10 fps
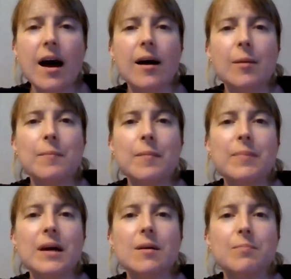
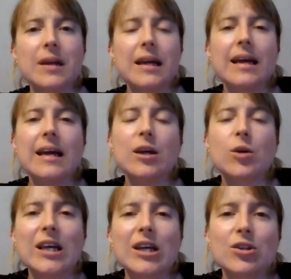But
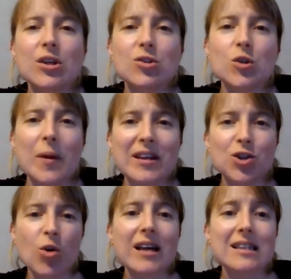equally, you talked about this
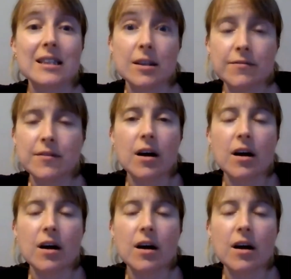crisis of,